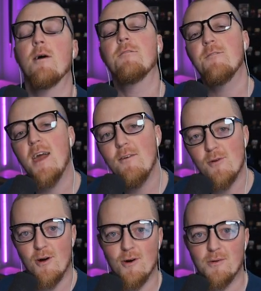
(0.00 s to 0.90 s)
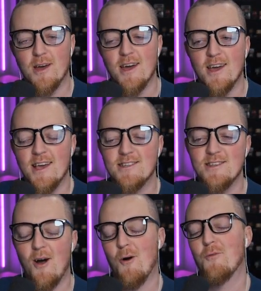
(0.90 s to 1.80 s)
My favorite Hulk is
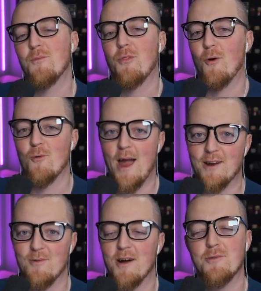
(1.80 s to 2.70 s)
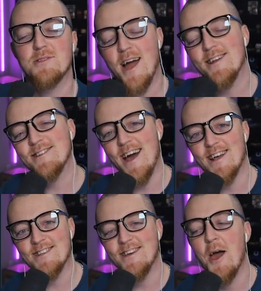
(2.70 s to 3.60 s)
the Hulk from Thor Ragnarok, who's kind of
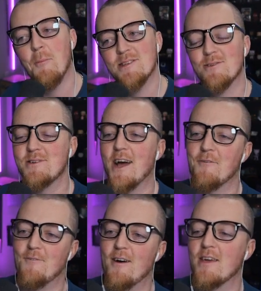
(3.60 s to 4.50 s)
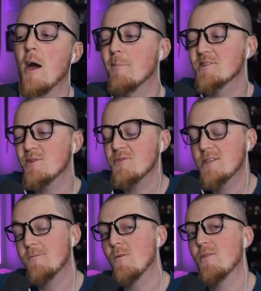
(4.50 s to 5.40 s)
sassy, but still kind of funny, but still
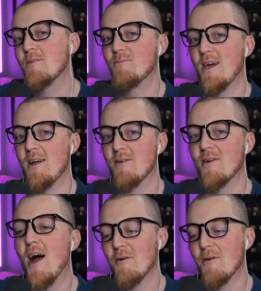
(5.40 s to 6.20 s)
different than Banner.